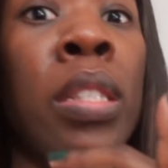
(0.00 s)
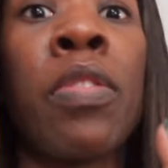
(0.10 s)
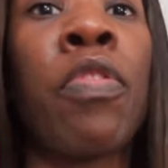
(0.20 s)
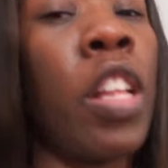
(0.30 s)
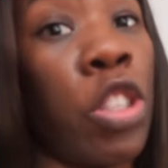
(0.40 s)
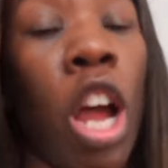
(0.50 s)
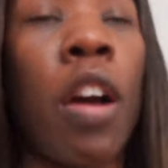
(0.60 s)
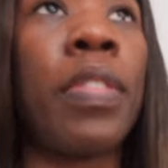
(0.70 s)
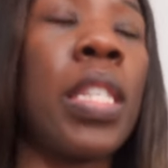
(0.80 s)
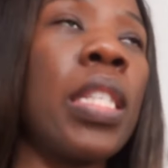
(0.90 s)
doesn't flush,
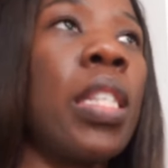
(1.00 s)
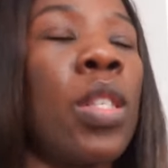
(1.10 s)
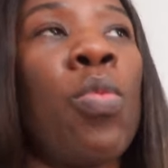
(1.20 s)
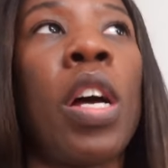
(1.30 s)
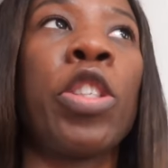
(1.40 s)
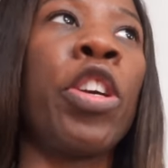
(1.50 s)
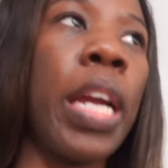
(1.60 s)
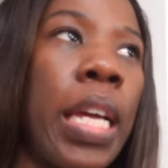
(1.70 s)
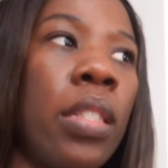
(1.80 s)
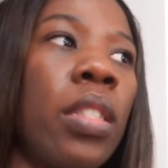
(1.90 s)
obviously, doesn't wash her
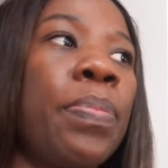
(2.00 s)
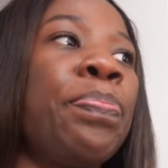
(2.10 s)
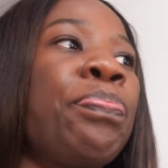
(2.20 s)
hands